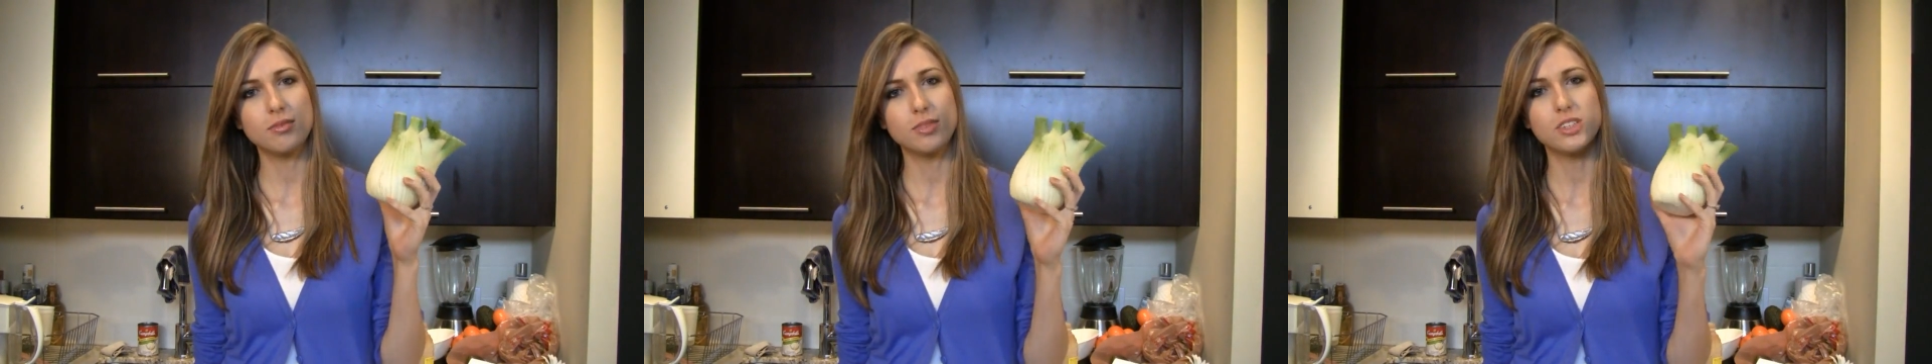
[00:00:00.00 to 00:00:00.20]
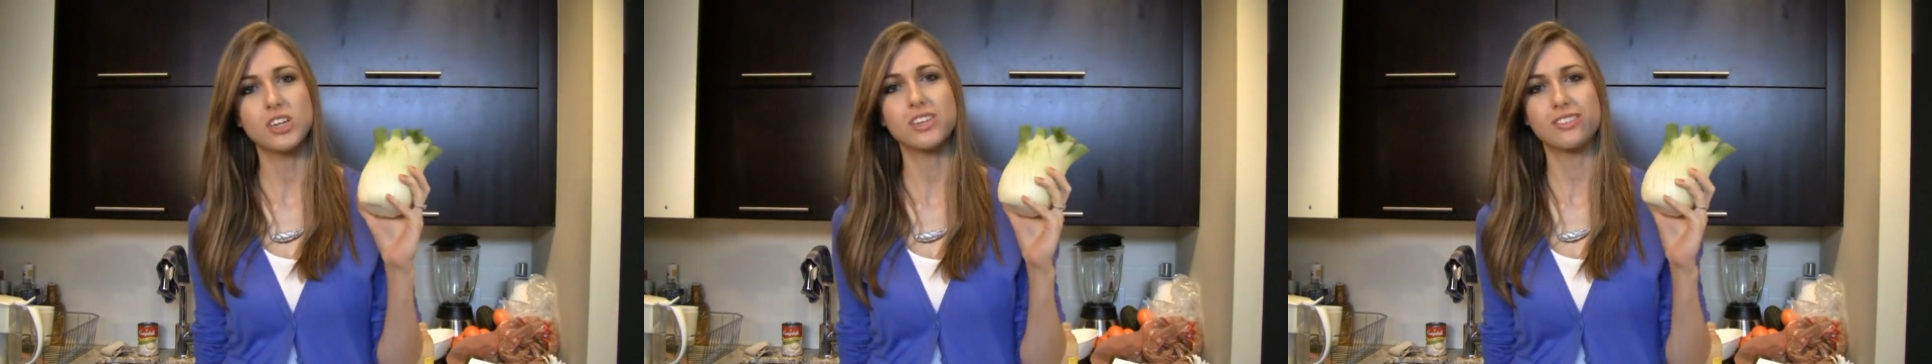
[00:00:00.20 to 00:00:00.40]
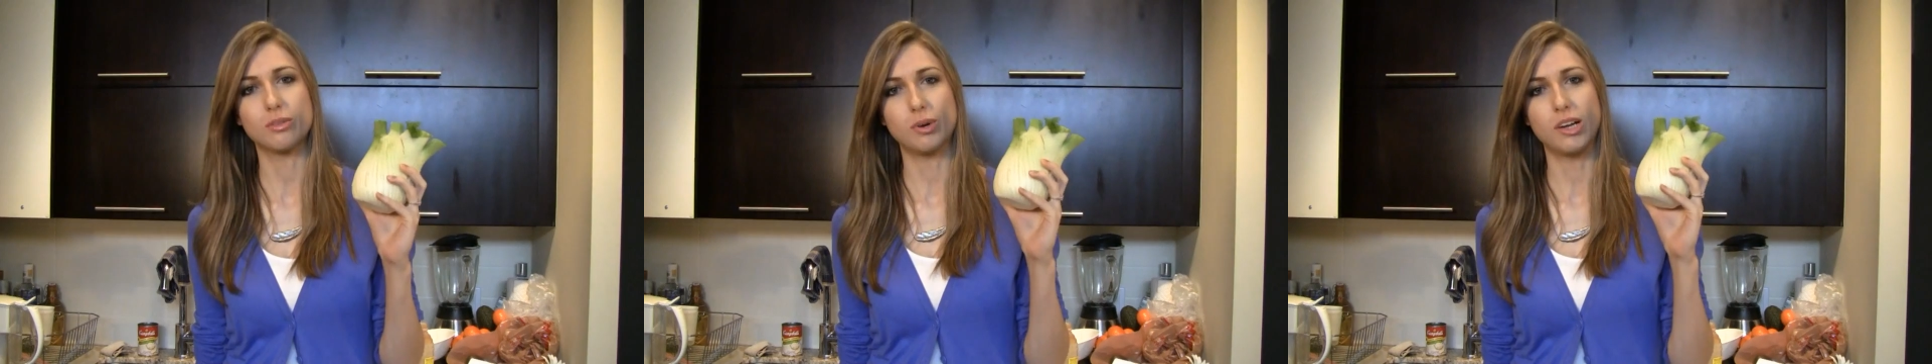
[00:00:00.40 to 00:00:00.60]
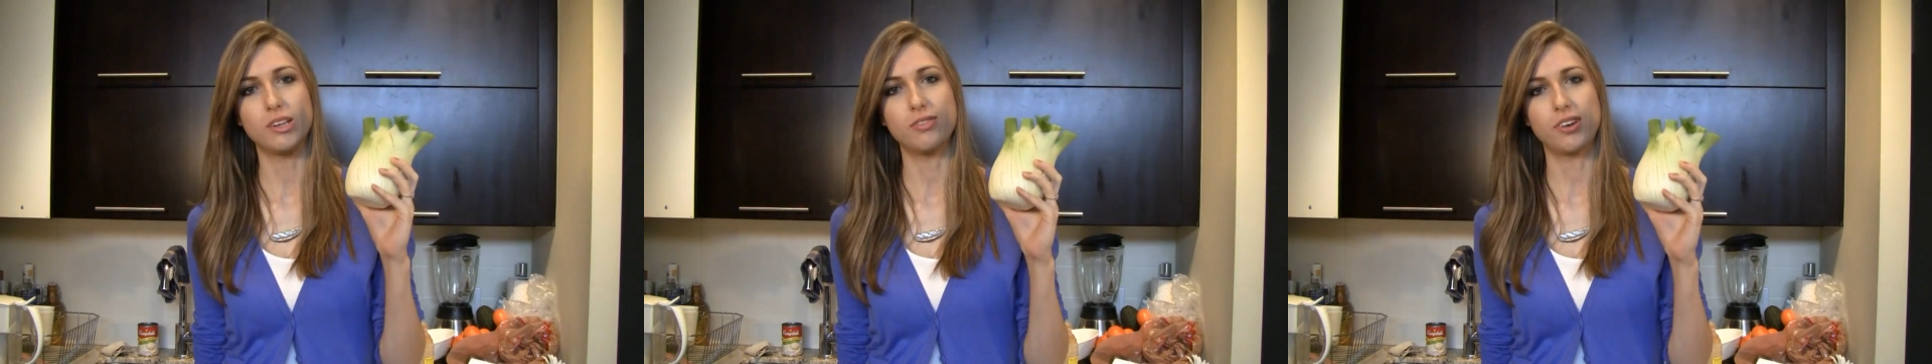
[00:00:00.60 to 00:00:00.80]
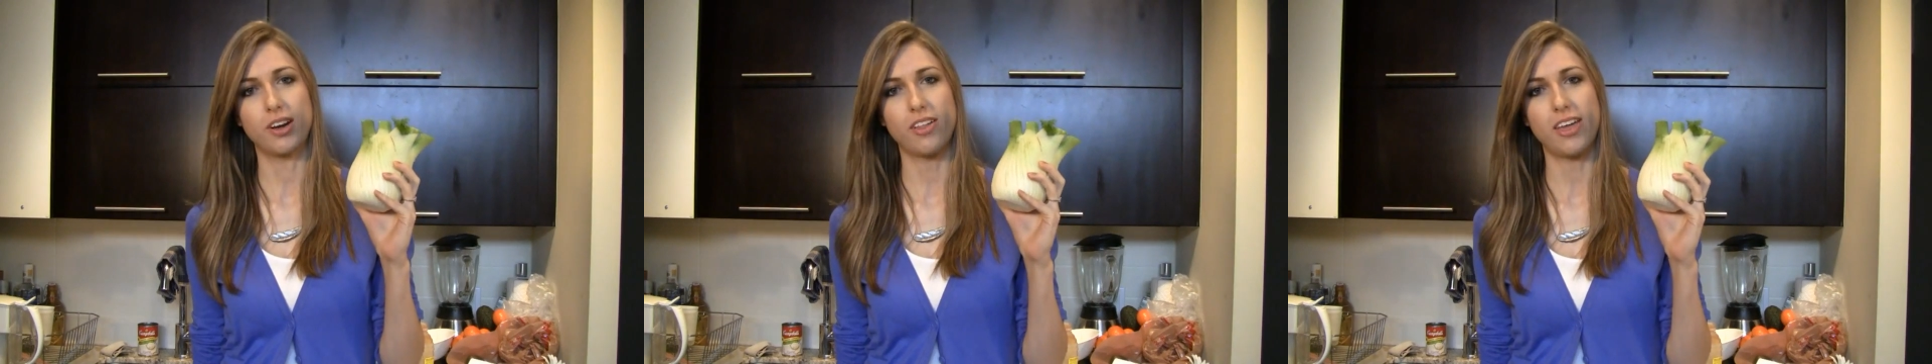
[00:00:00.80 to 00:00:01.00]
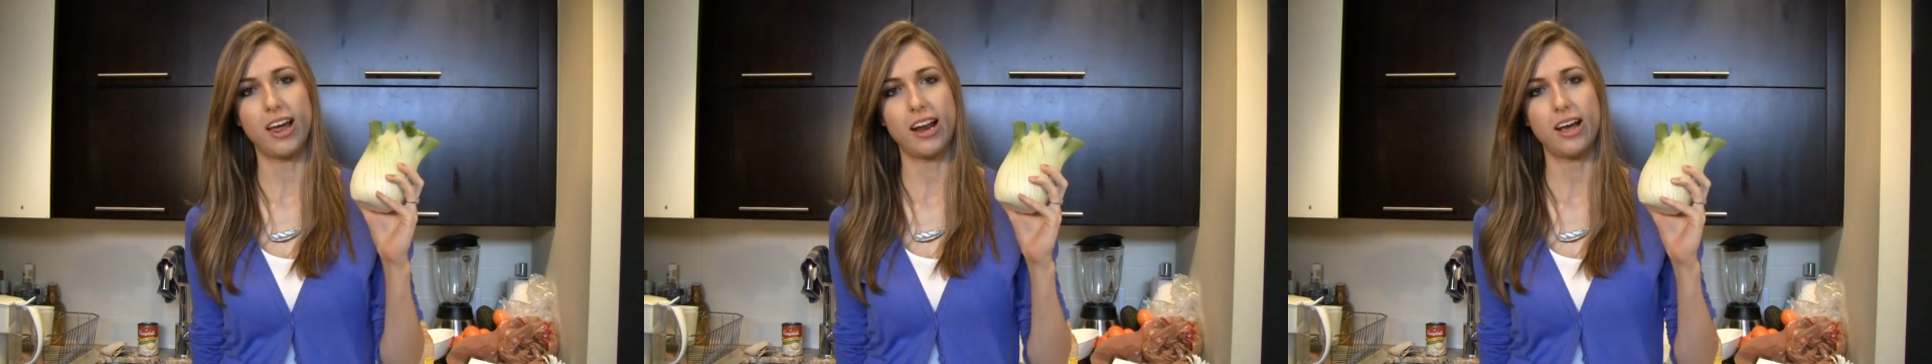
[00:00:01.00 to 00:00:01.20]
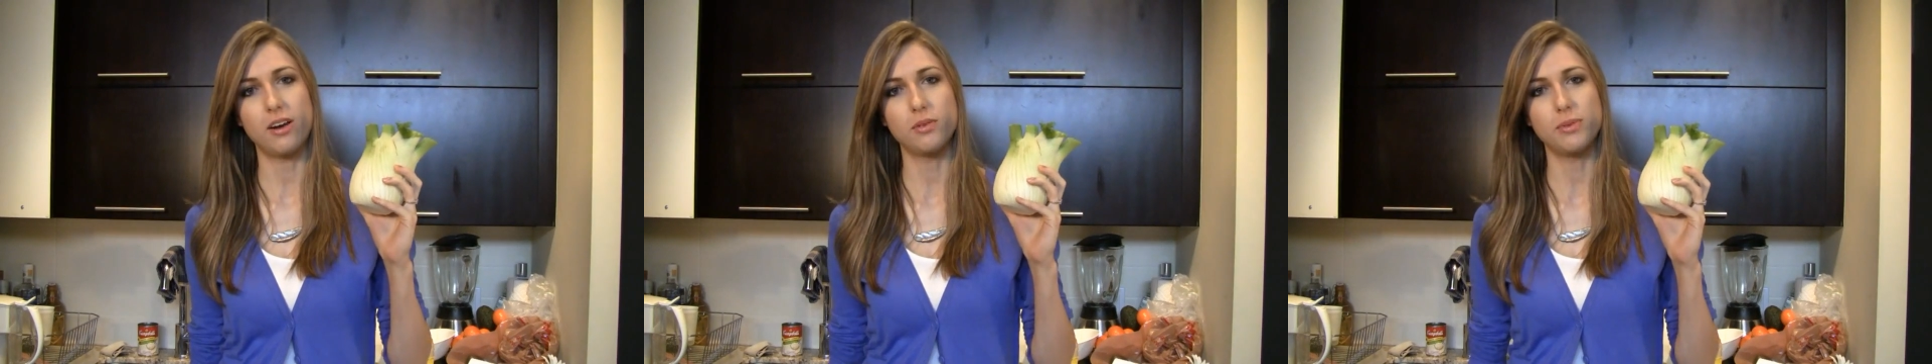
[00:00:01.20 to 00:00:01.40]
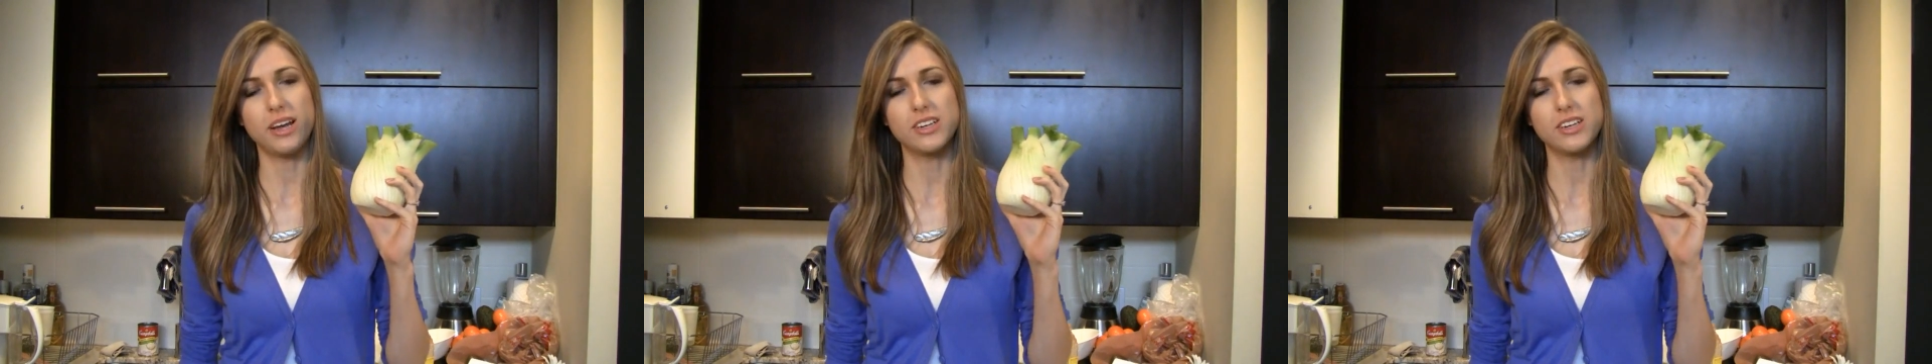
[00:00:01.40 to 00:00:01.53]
It took us a while to figure that out.